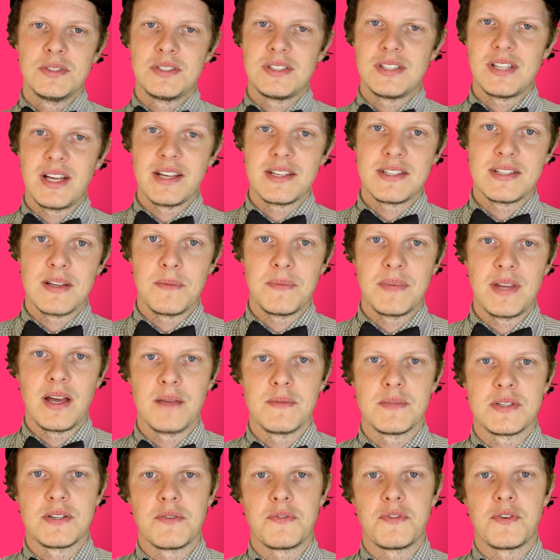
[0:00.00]
Onsdag is
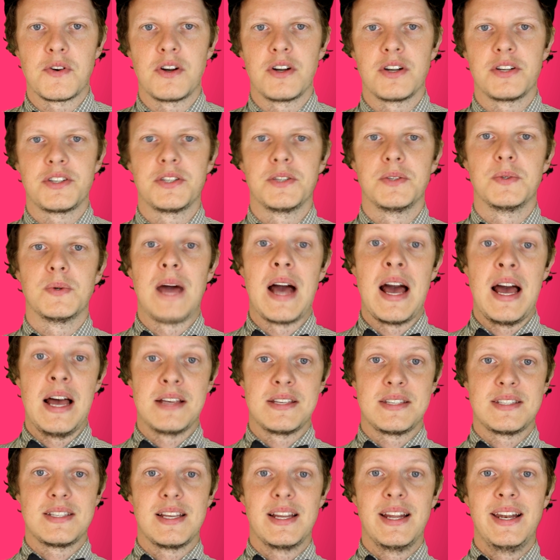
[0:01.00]
sometimes referred to
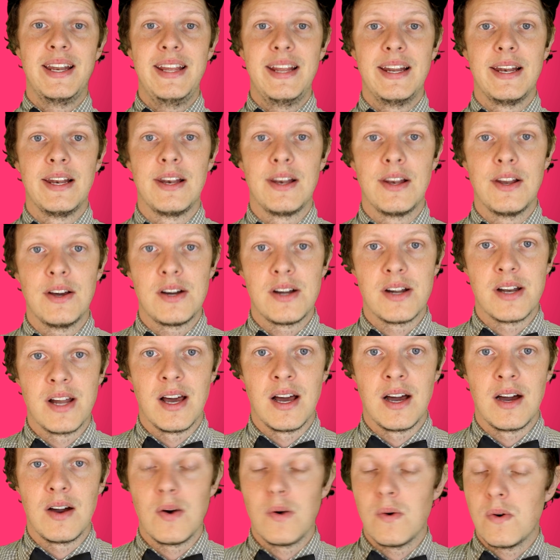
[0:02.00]
as
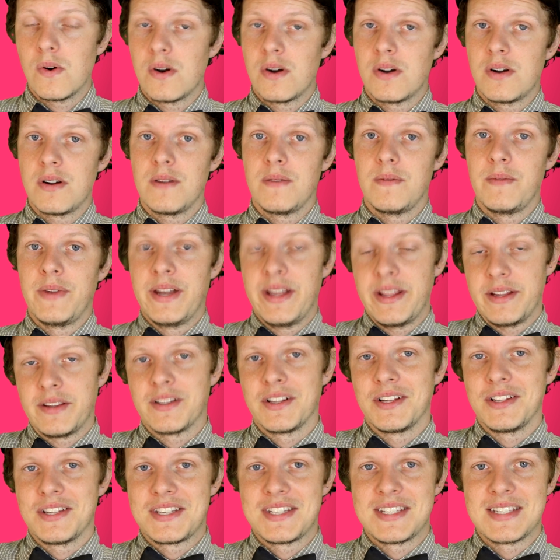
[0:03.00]
lillördag, or
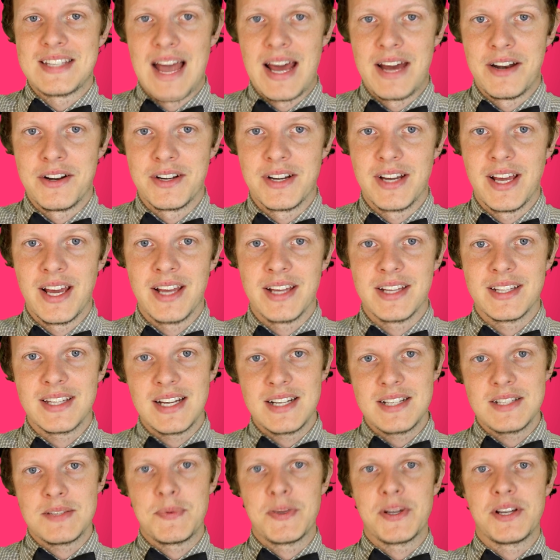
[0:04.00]
little Saturday.
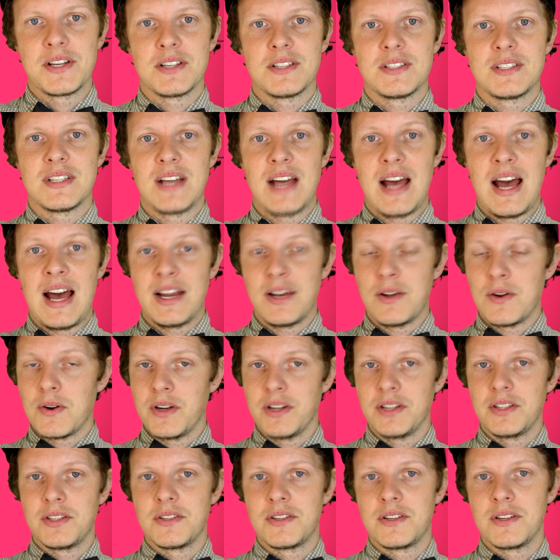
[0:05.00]
That is because,
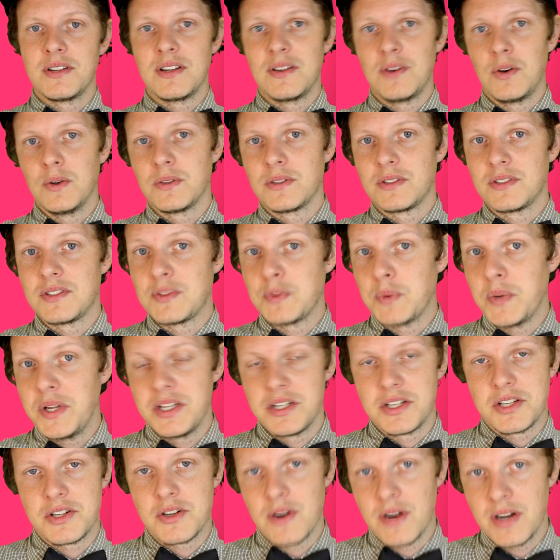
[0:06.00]
according to old
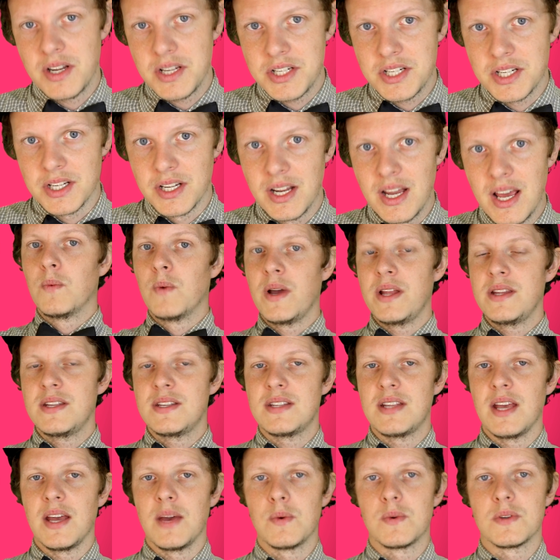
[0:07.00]
Swedish tradition,
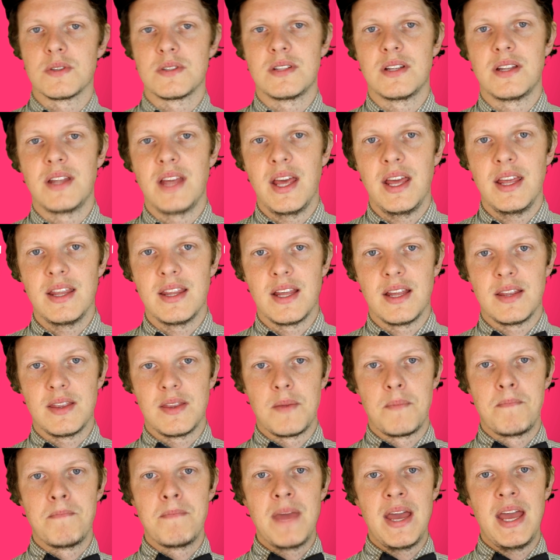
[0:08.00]
Wednesday was the day
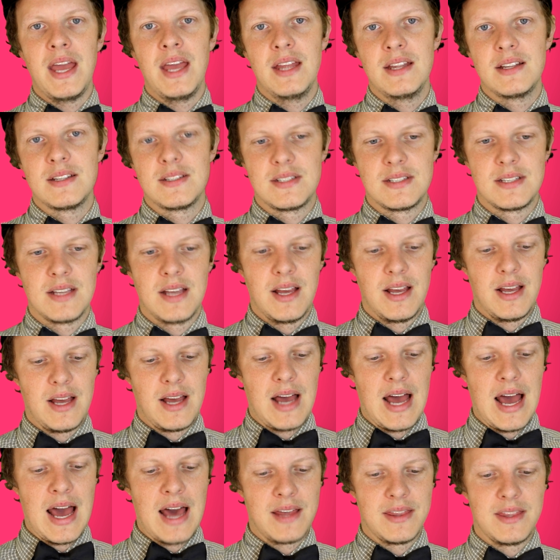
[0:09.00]
that the maids
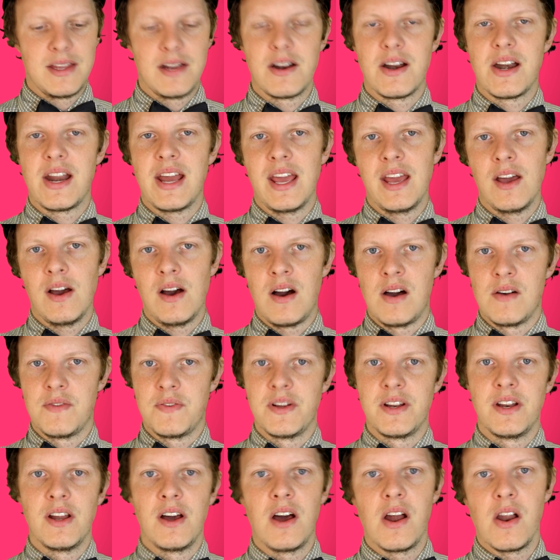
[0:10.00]
had their day
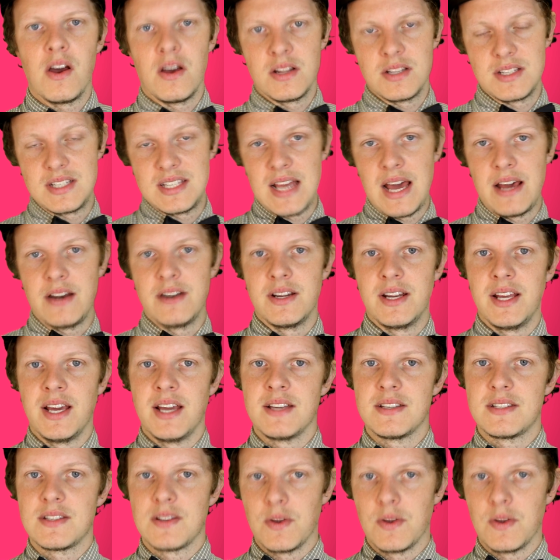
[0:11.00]
off and not on Saturday.